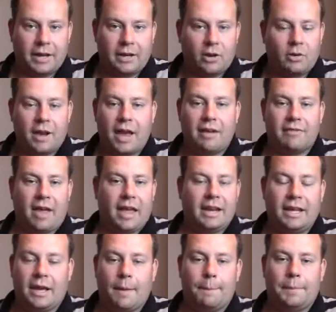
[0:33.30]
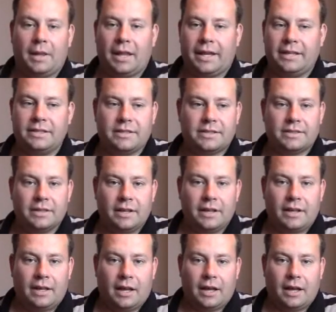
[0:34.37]
I don't have any complaints
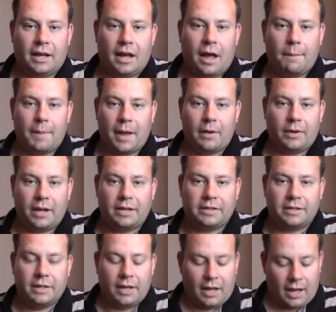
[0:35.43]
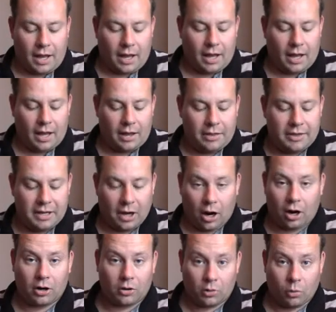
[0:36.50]
about it. The
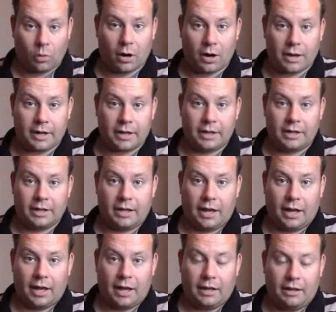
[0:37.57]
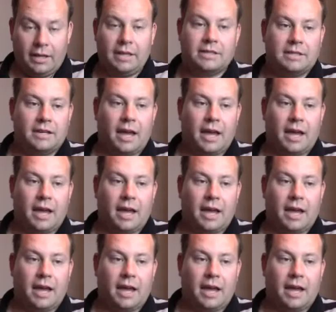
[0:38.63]
artwork is